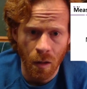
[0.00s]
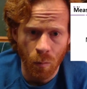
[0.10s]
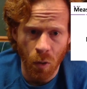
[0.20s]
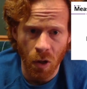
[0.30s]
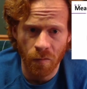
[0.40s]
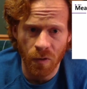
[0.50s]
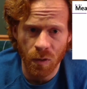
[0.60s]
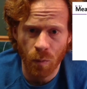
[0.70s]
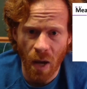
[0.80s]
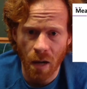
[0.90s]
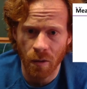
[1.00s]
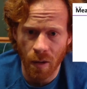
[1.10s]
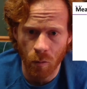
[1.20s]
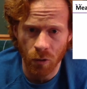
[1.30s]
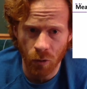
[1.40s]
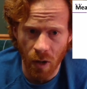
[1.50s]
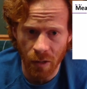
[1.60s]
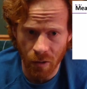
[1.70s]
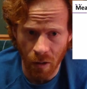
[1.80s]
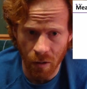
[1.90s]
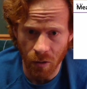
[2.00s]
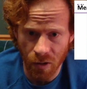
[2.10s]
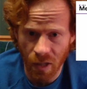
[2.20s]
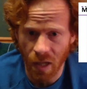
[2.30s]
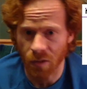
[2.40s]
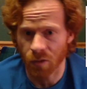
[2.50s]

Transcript: part of this pattern that we're trying to understand.